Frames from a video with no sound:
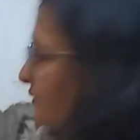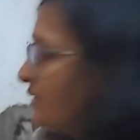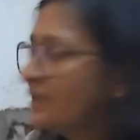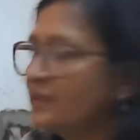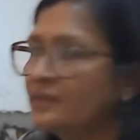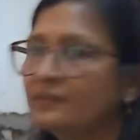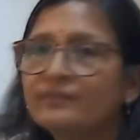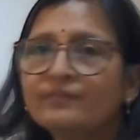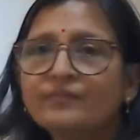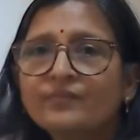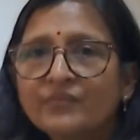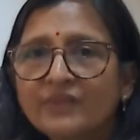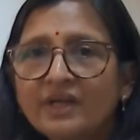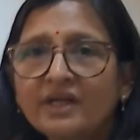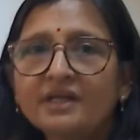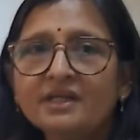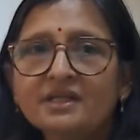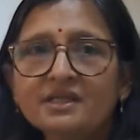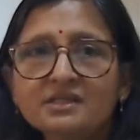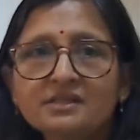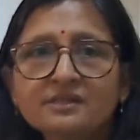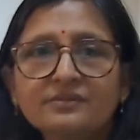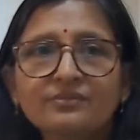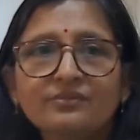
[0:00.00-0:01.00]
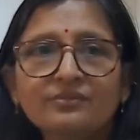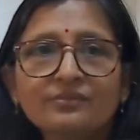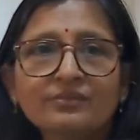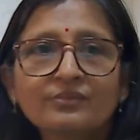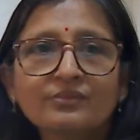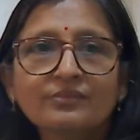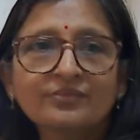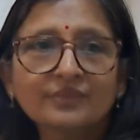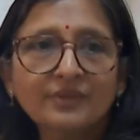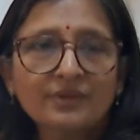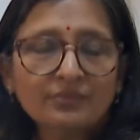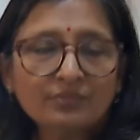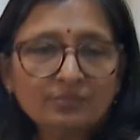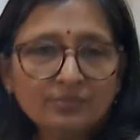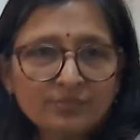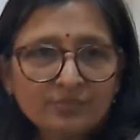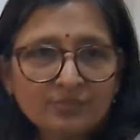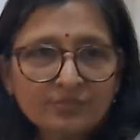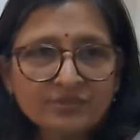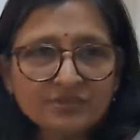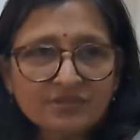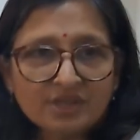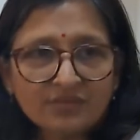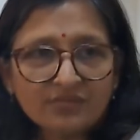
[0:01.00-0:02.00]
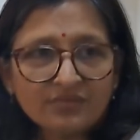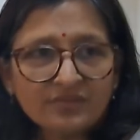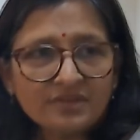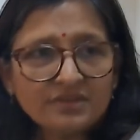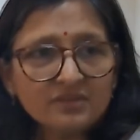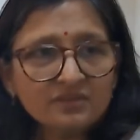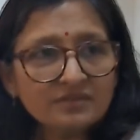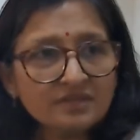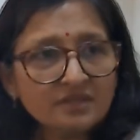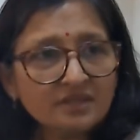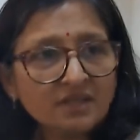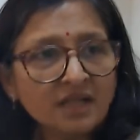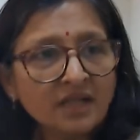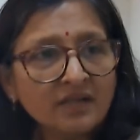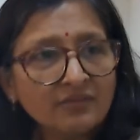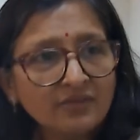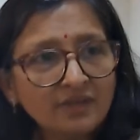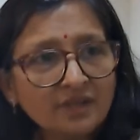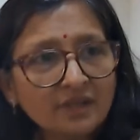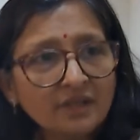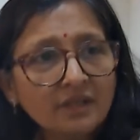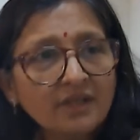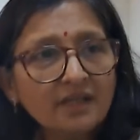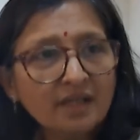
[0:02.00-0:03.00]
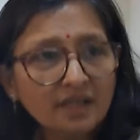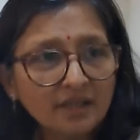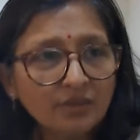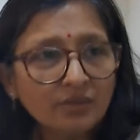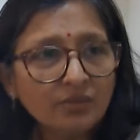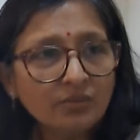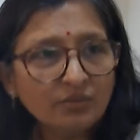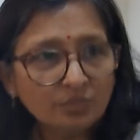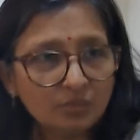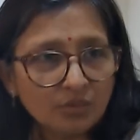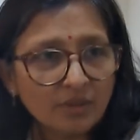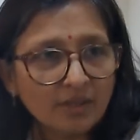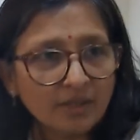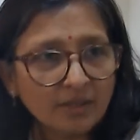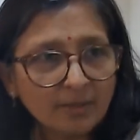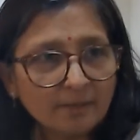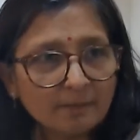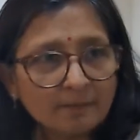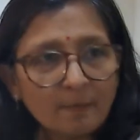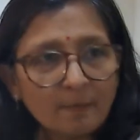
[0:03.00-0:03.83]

one. That is the surface is having a nano coating.